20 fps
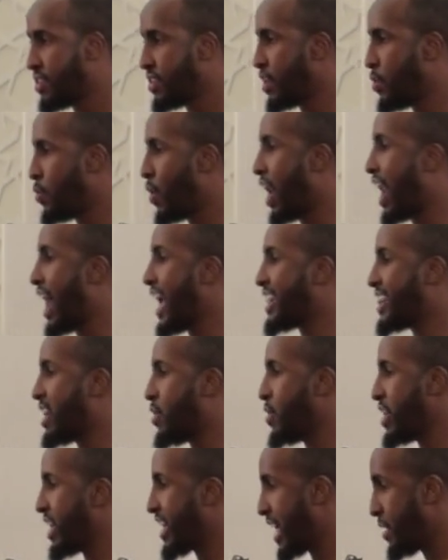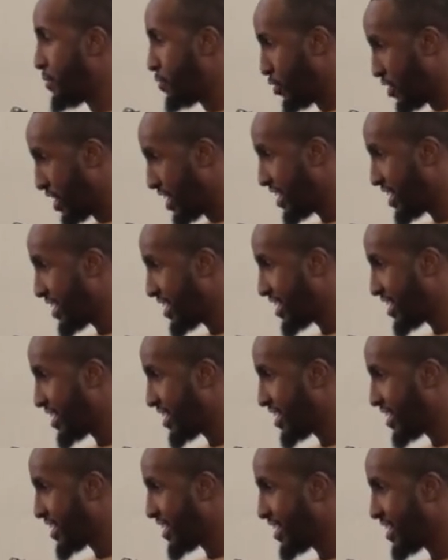they were like that when it came to
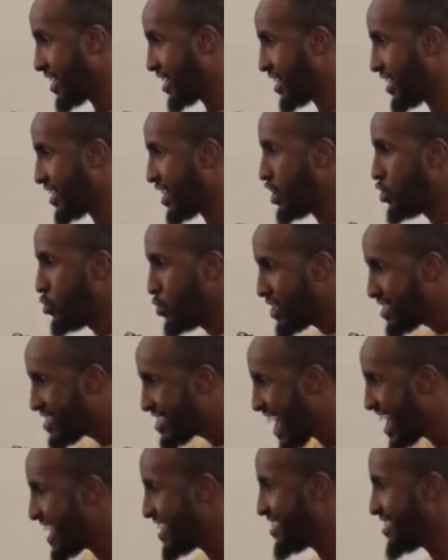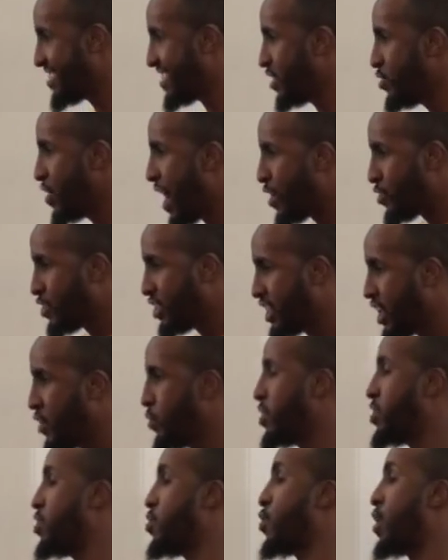they knew its science. They knew how to deal
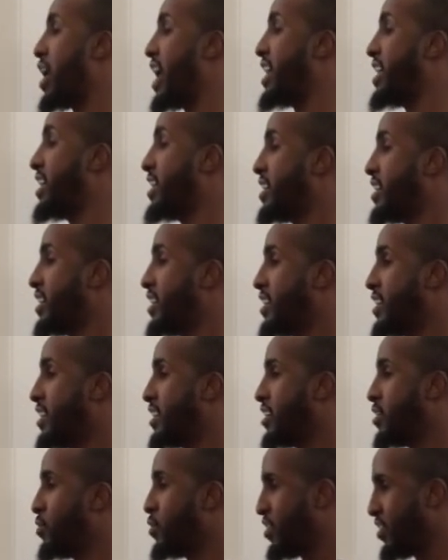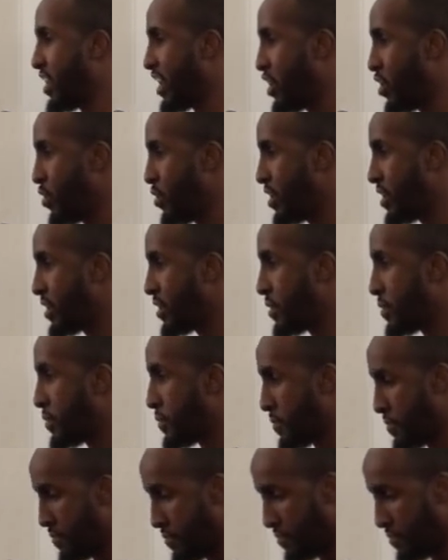with the Quran. What did they know?